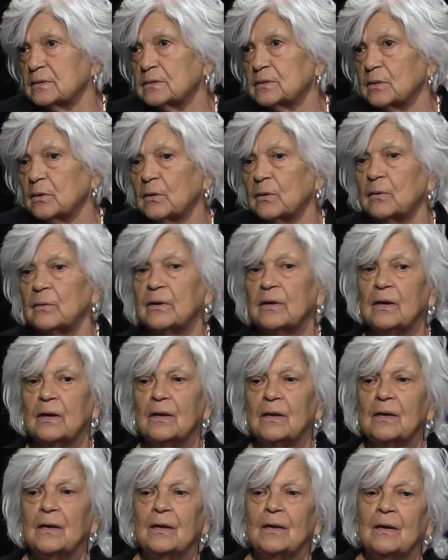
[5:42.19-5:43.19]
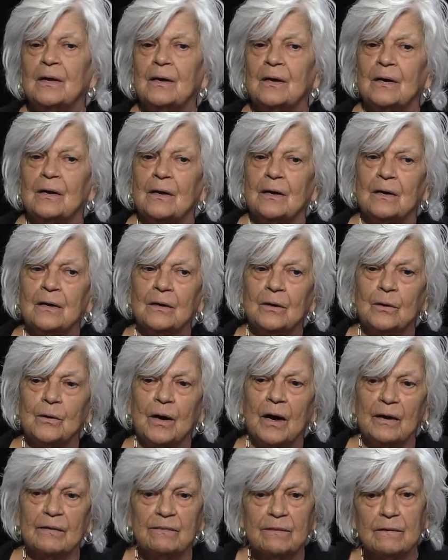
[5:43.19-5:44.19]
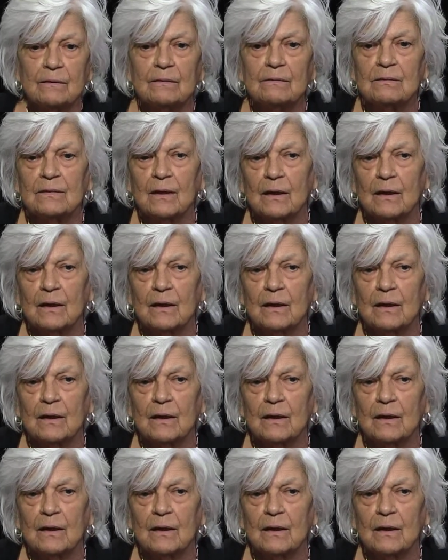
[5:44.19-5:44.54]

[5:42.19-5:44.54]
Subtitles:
So I think